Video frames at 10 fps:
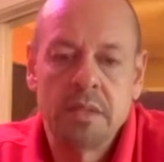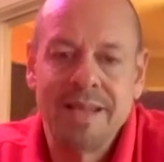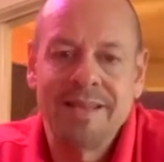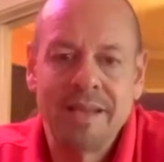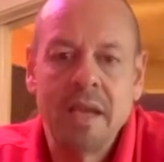
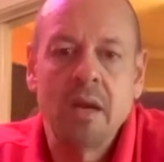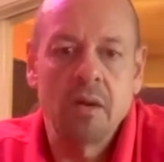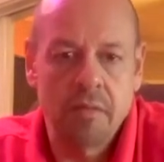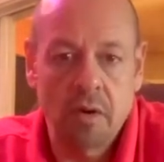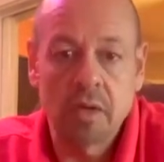take
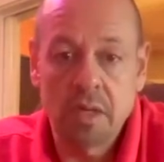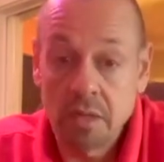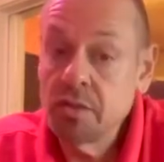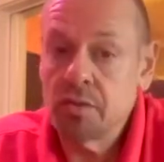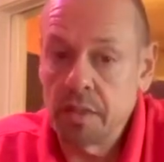care of our
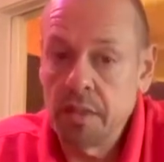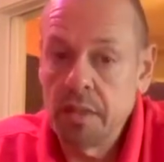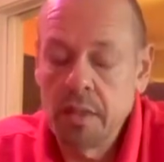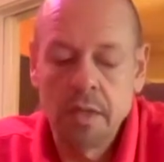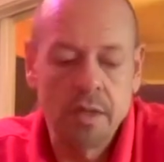country,
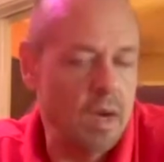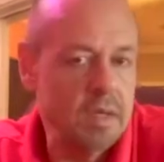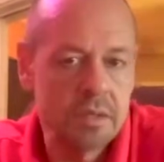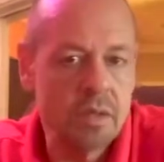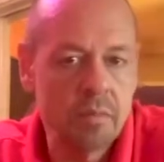
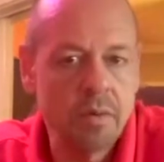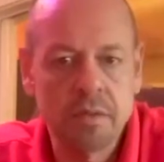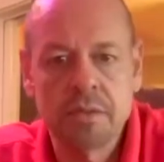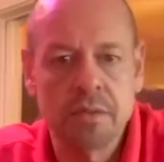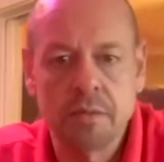not his own
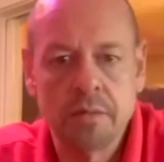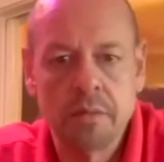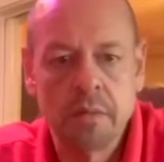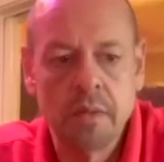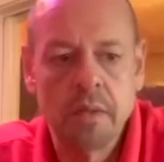personal
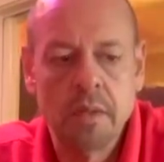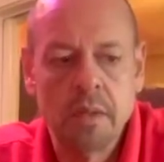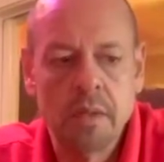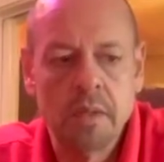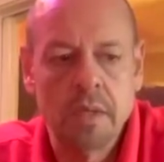
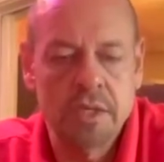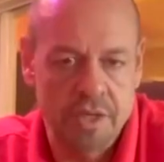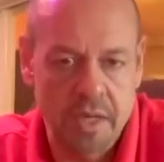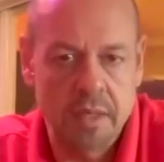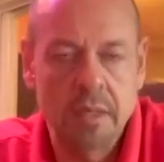
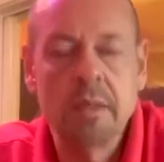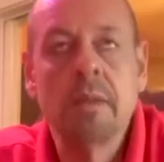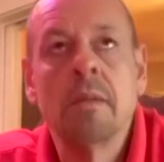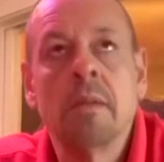agenda,